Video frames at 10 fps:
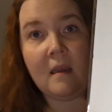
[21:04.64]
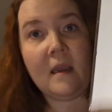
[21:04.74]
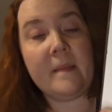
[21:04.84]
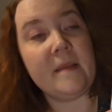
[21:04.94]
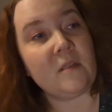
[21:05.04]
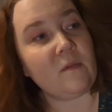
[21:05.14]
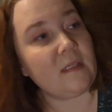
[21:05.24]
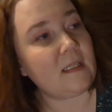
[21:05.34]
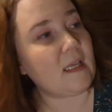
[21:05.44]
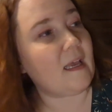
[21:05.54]
And this one
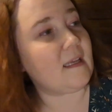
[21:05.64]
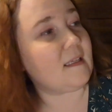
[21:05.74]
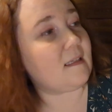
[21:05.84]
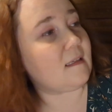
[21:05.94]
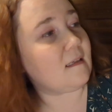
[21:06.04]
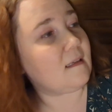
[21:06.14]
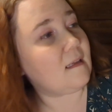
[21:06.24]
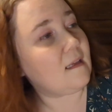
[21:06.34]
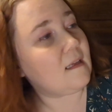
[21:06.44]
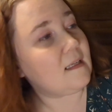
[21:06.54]
says,
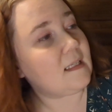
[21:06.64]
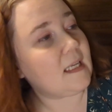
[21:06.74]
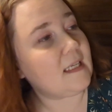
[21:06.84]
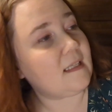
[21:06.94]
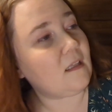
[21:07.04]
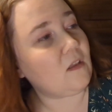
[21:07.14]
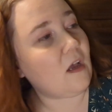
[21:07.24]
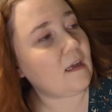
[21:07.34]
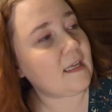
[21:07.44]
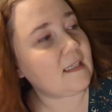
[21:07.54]
"'Tis the
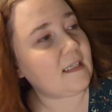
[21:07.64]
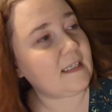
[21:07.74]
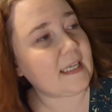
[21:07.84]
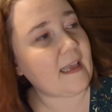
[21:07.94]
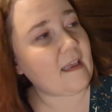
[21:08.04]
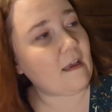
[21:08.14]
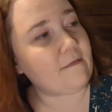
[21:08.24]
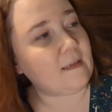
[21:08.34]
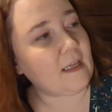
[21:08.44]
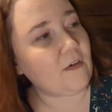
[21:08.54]
longest day of
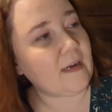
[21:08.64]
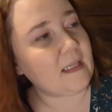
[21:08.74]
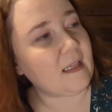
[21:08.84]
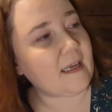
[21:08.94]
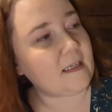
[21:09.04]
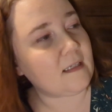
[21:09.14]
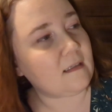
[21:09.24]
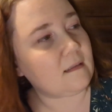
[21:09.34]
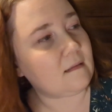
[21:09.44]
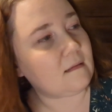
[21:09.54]
lingering light.
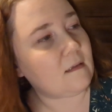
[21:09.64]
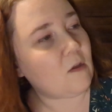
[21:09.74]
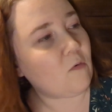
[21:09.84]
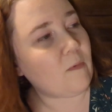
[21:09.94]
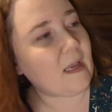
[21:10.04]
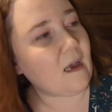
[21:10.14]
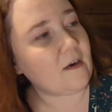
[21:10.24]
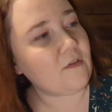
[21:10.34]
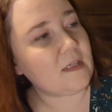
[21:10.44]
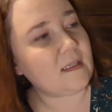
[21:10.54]
We
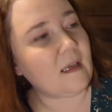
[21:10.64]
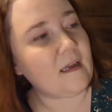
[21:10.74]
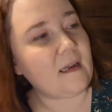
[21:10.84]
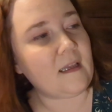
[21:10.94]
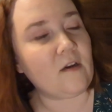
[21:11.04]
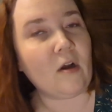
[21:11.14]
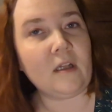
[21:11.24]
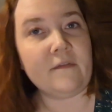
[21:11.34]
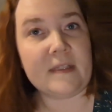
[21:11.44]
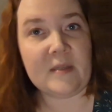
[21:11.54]
honor the sun in all
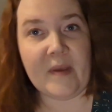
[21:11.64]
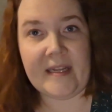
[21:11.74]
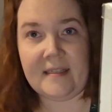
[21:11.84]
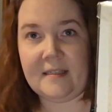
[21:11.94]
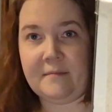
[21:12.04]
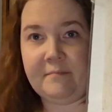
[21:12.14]
of its might."